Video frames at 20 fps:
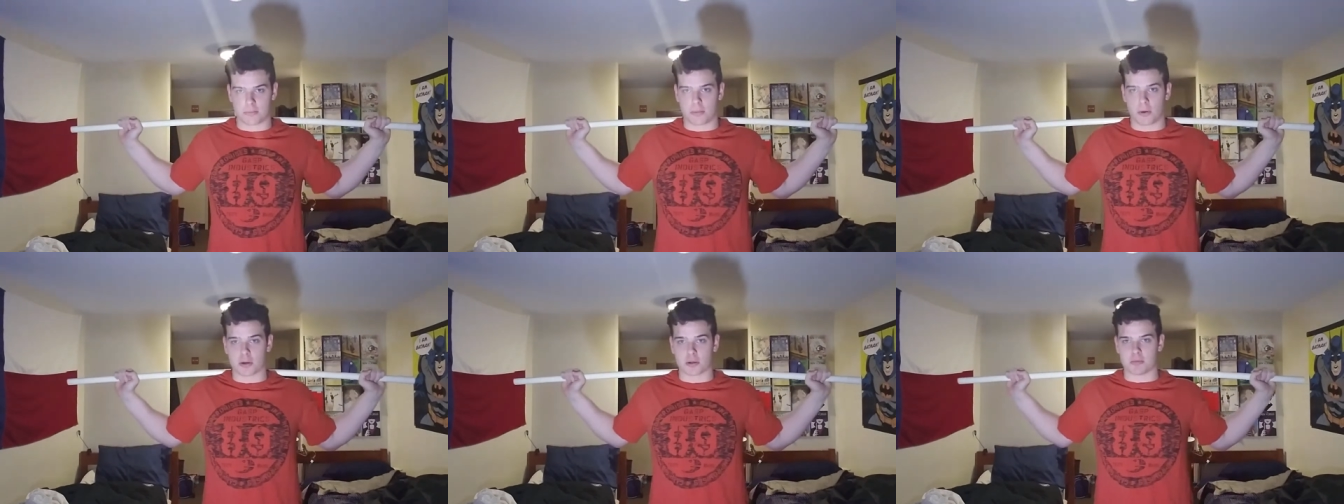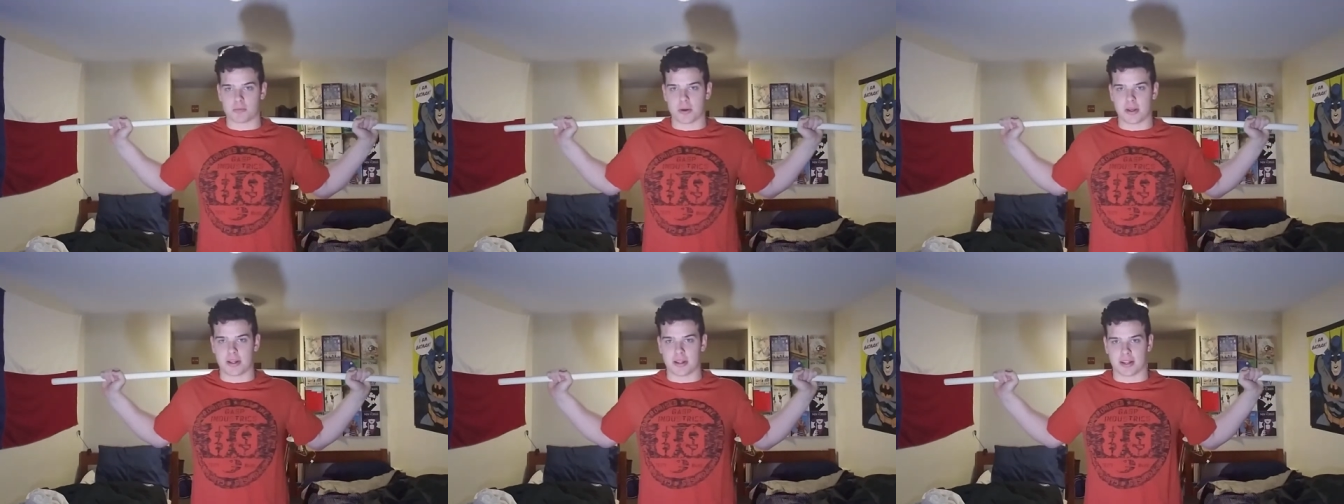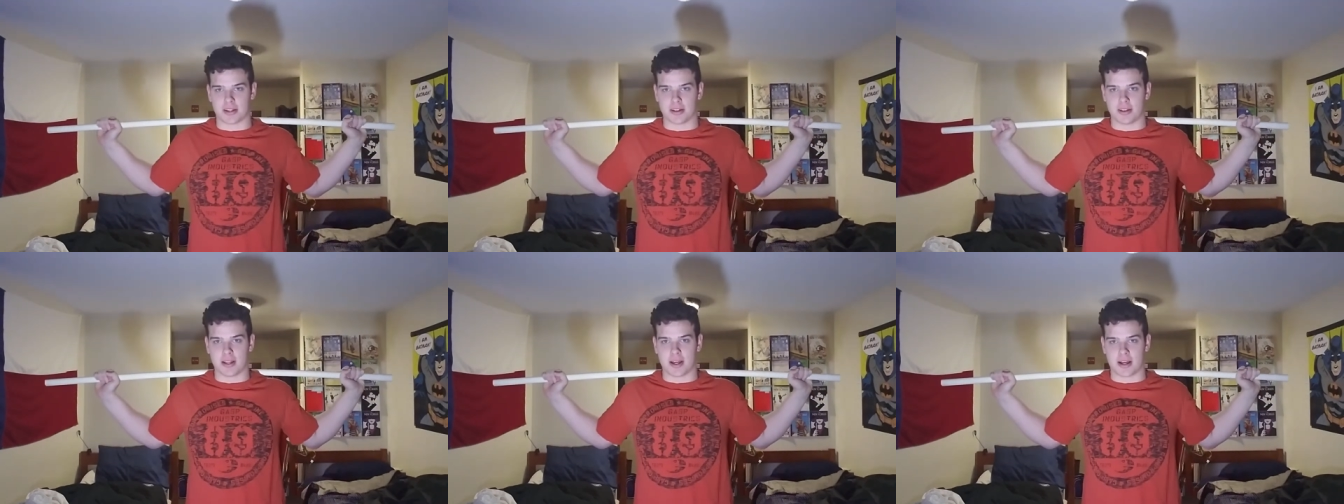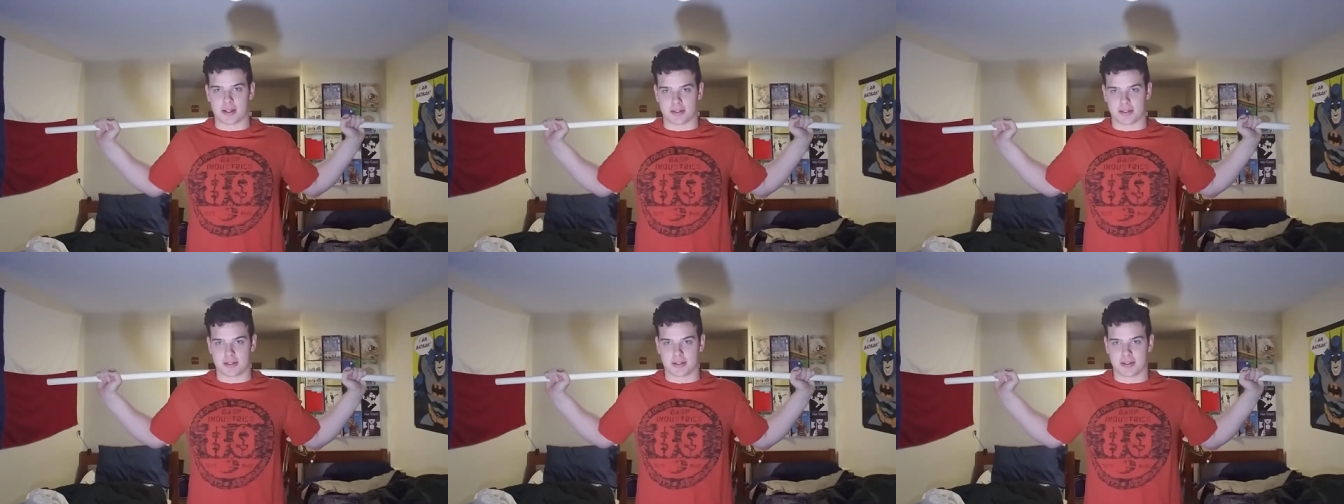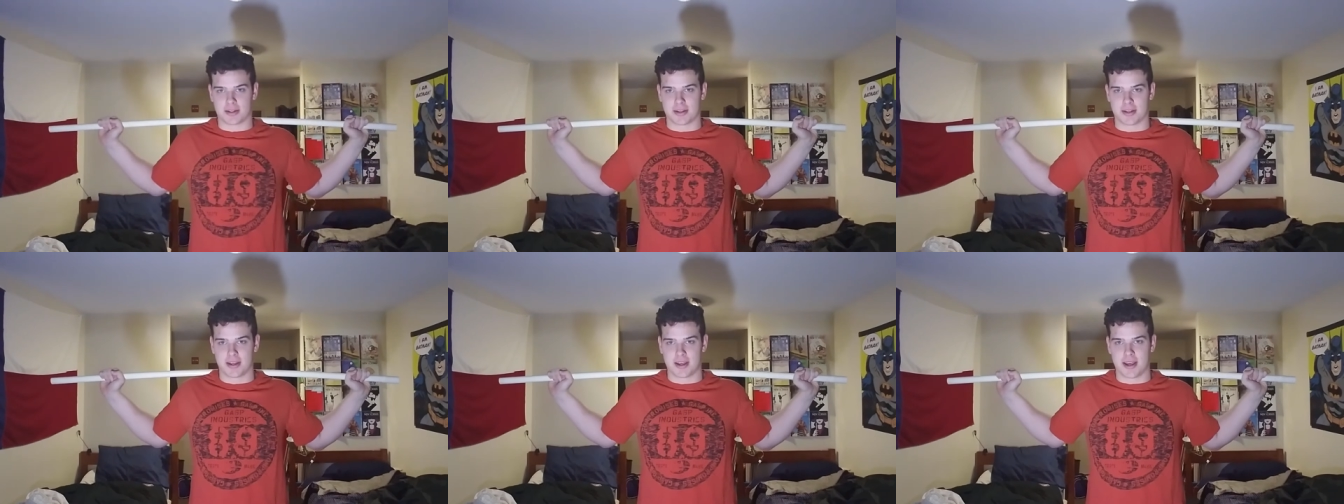bar's bending less.
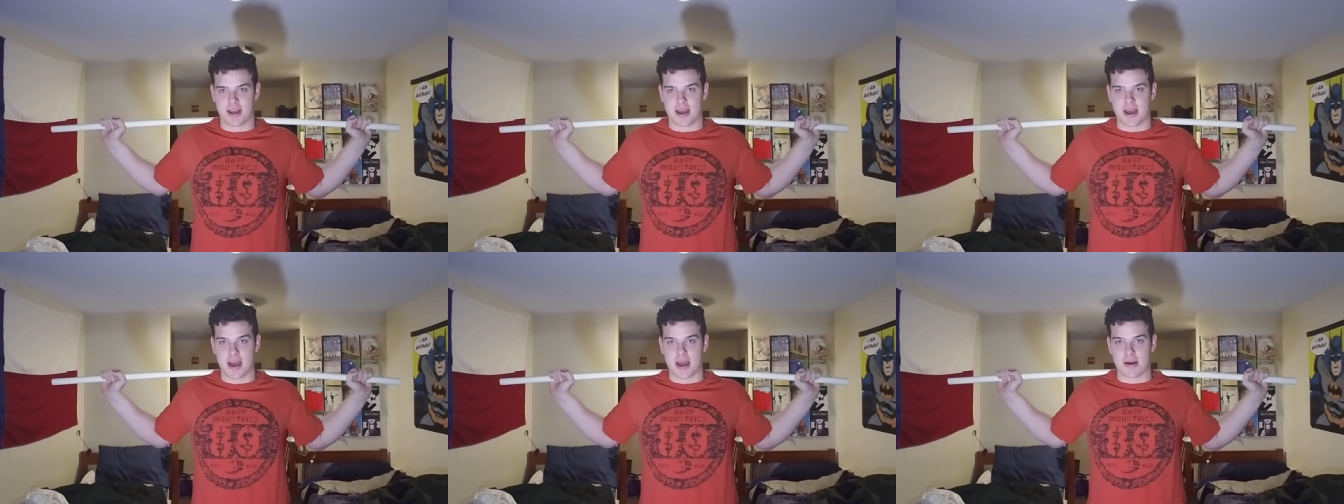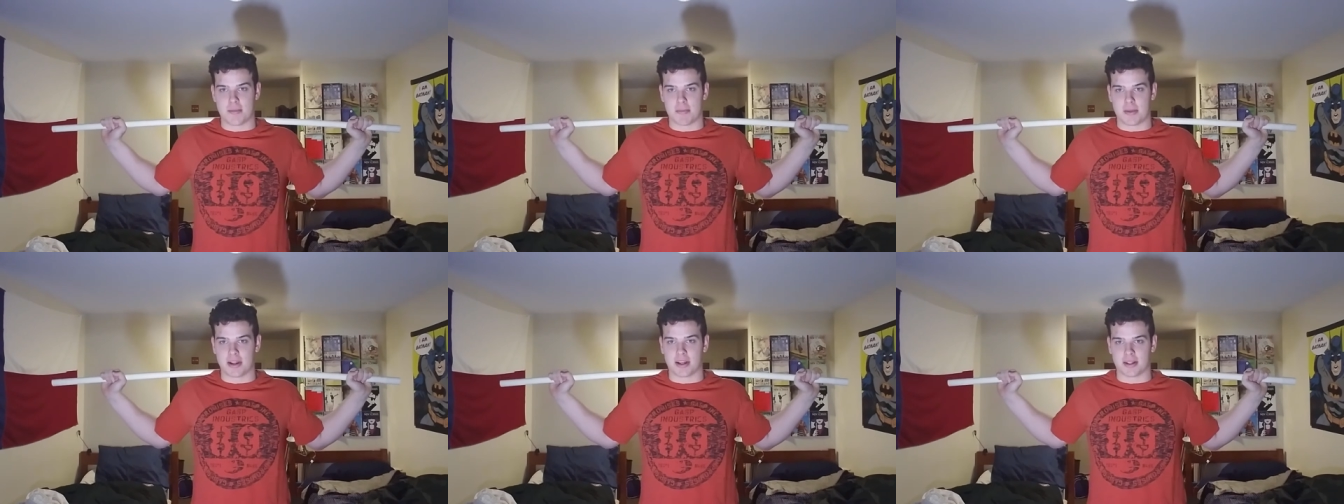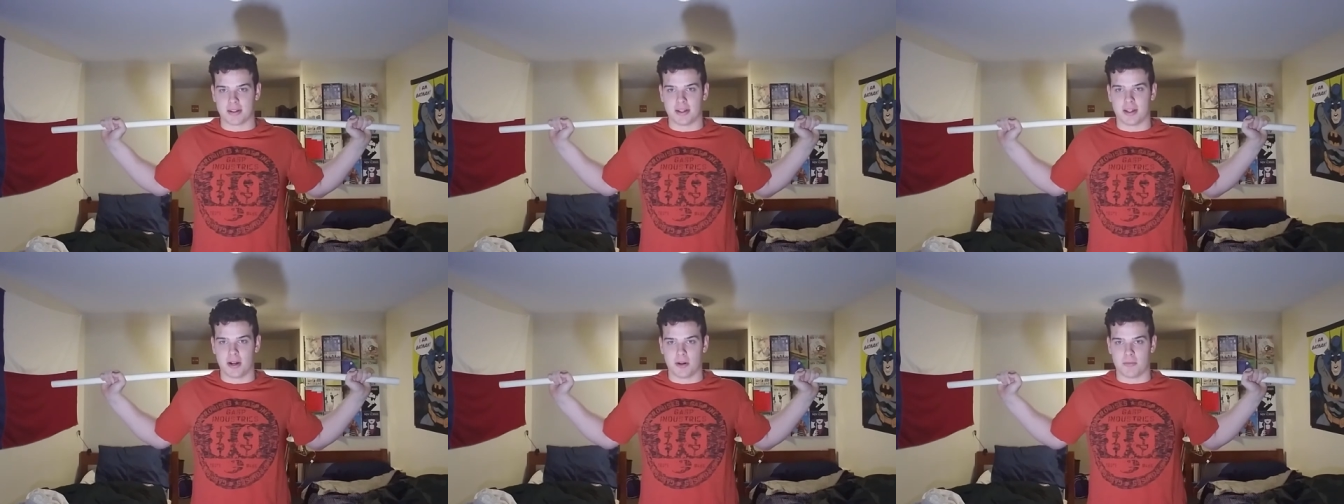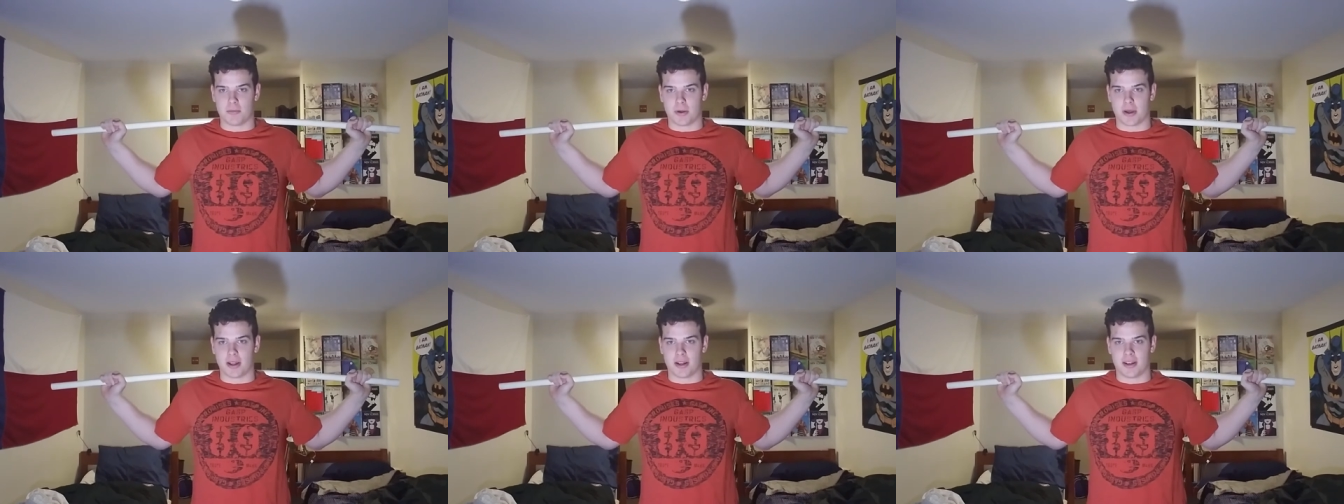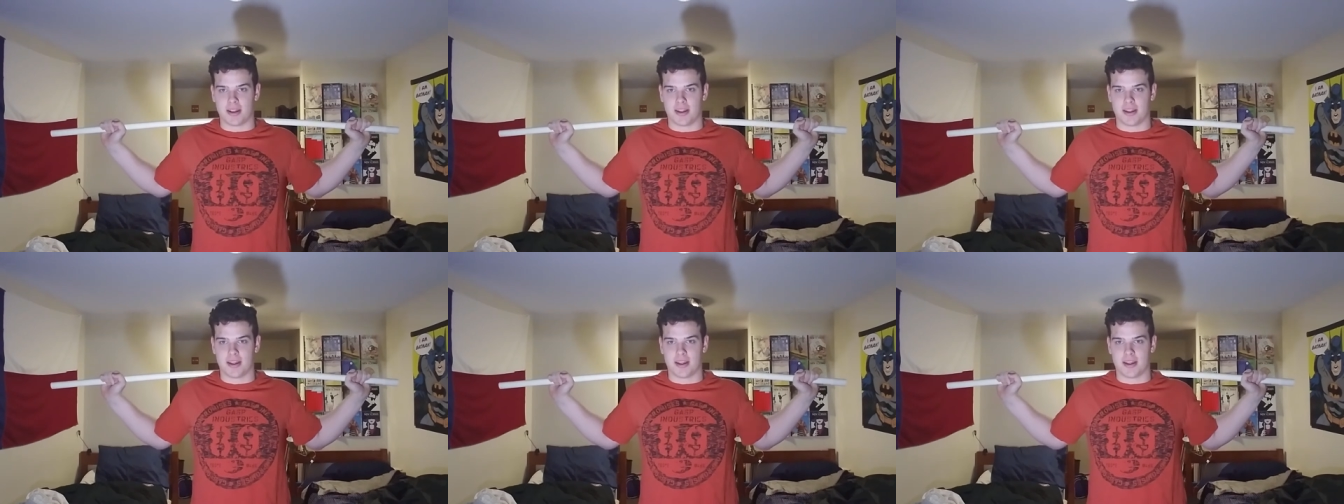Bending a little bit